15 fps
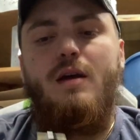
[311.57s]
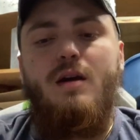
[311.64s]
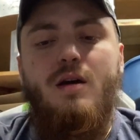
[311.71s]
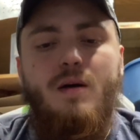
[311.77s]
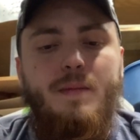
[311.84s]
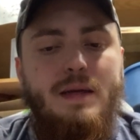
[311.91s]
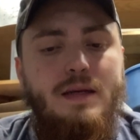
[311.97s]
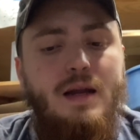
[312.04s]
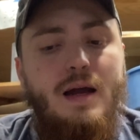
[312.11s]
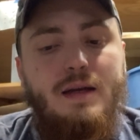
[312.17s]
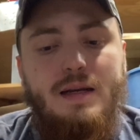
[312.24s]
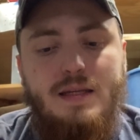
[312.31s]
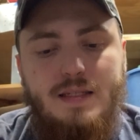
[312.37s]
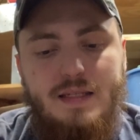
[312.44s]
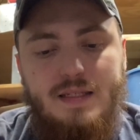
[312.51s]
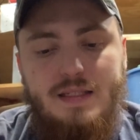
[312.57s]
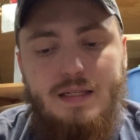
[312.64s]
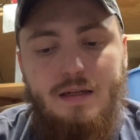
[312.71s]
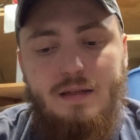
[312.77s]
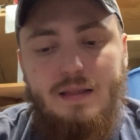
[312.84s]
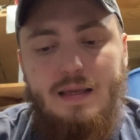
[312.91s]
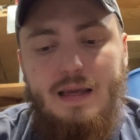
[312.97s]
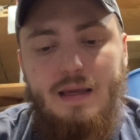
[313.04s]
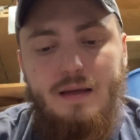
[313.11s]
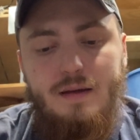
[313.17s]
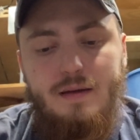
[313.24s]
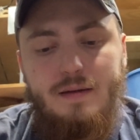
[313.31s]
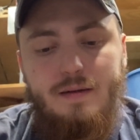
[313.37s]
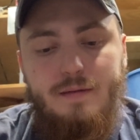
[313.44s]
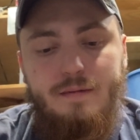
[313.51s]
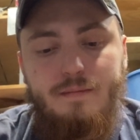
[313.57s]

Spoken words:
and not necessarily a